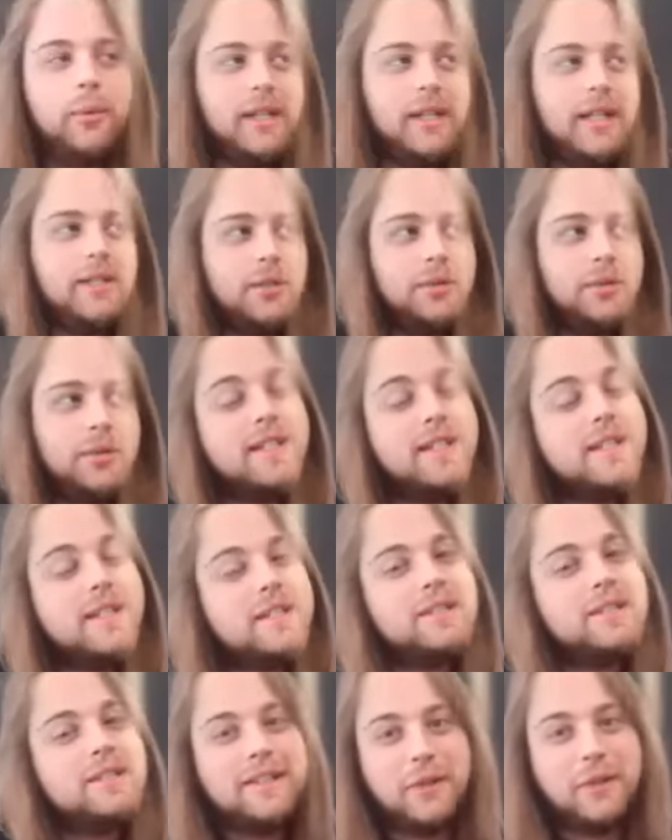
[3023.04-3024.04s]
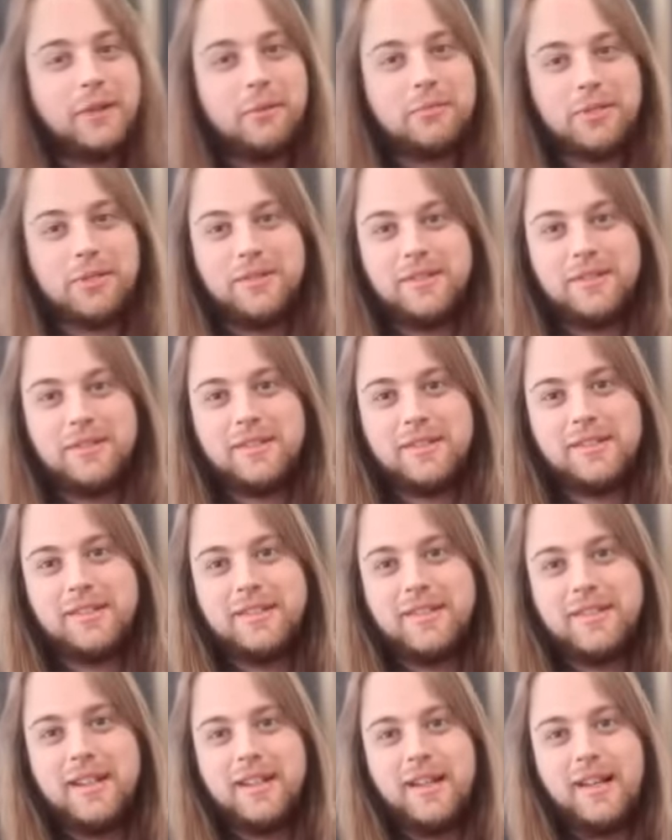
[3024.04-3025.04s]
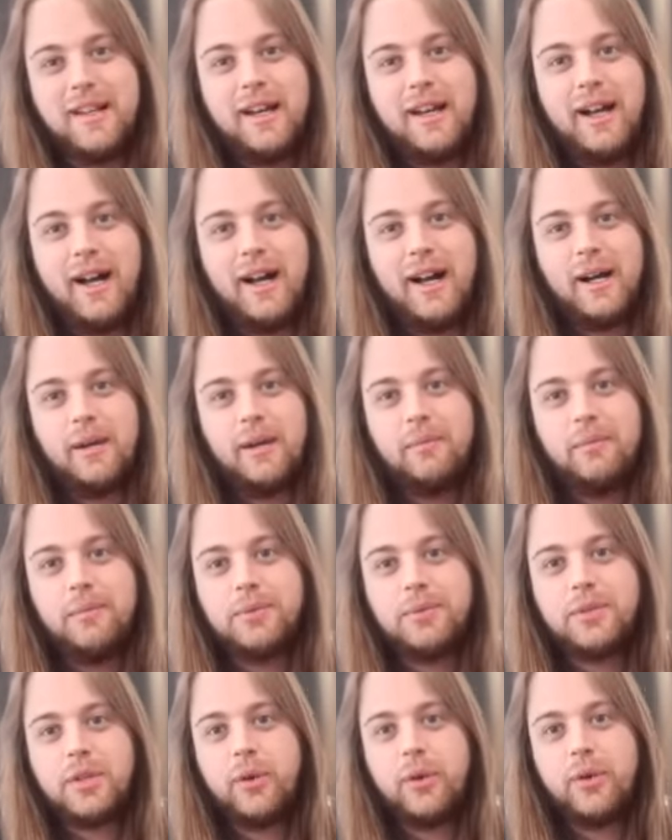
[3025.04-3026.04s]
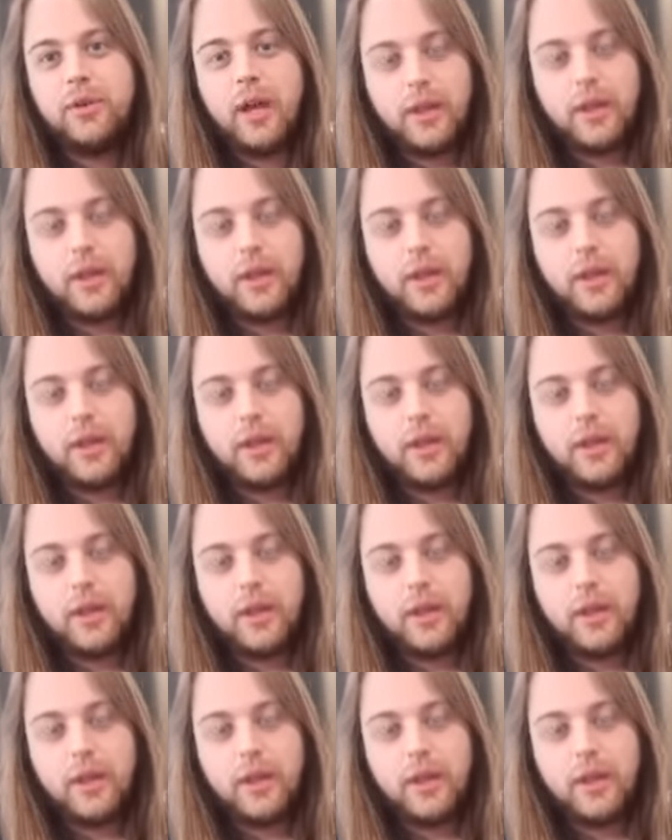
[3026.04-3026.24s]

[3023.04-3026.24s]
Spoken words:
we need to do is listen to these options. So